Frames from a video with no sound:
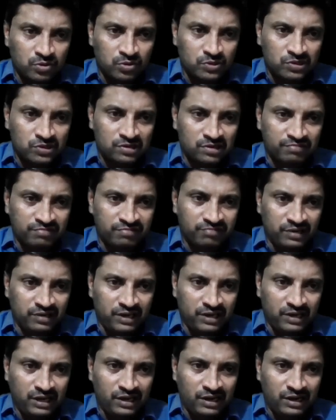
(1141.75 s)
of
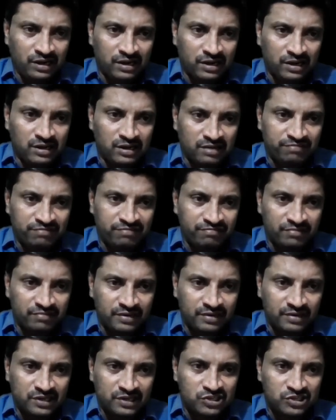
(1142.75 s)
E, F,
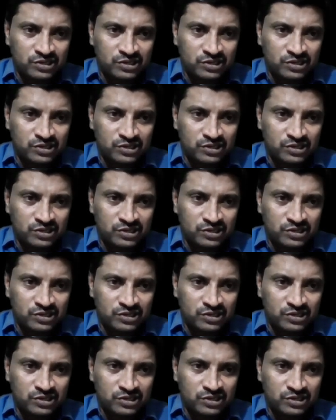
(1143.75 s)
H?